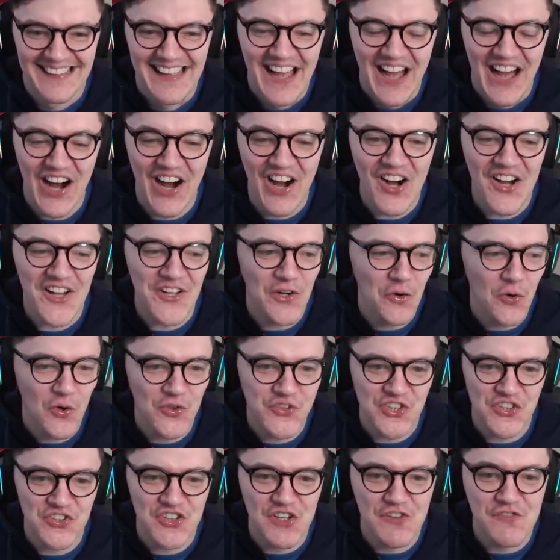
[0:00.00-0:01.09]
I
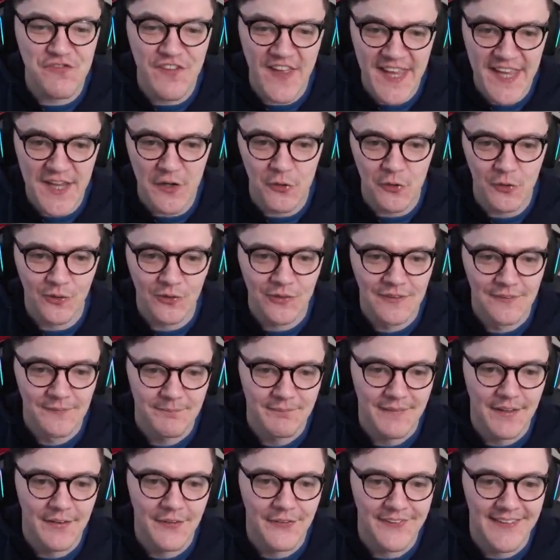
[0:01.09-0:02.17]
ordered the veal.
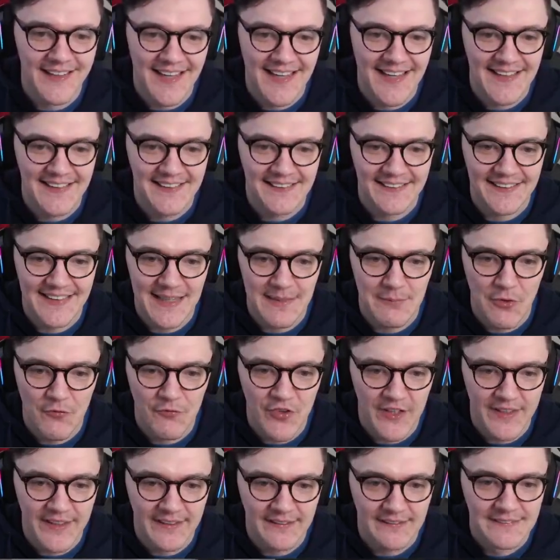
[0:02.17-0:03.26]
Okay, they're going to keep on
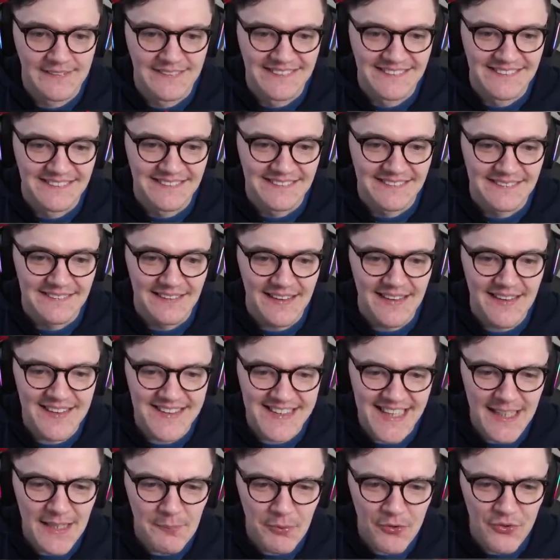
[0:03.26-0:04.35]
running.
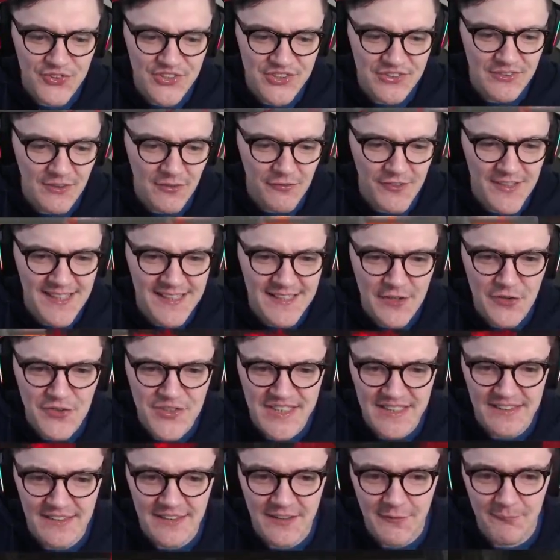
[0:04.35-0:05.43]
Teleport's not really
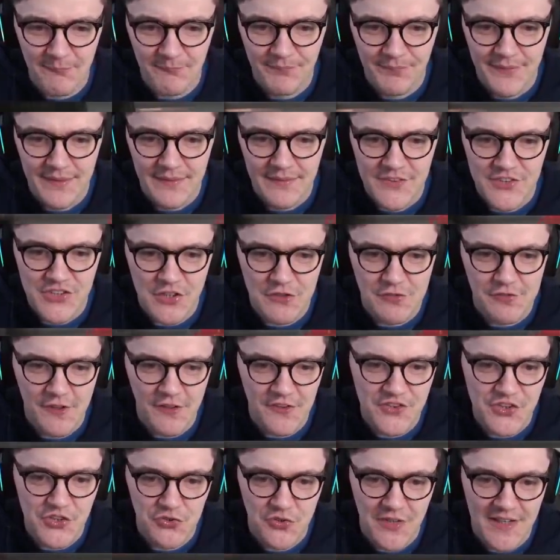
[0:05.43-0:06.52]
using them so far
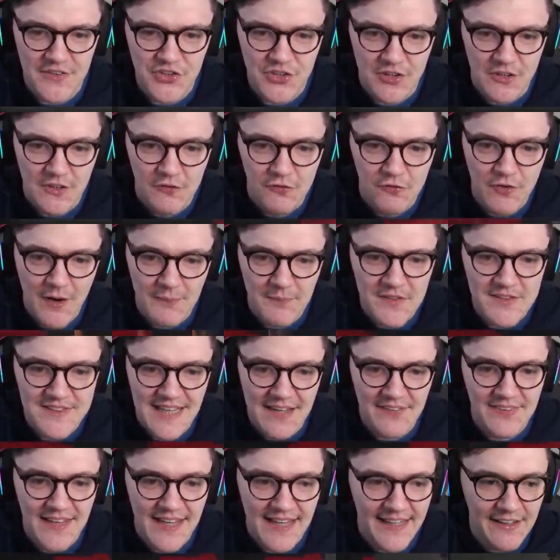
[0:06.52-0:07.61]
as a Dredge. Remnant
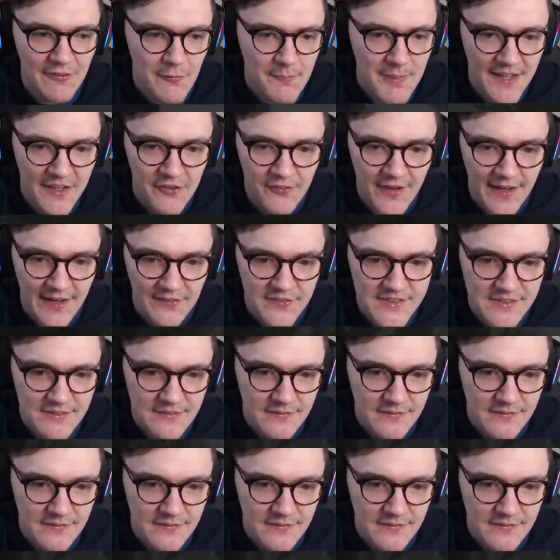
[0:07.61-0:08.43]
down there, coming back around.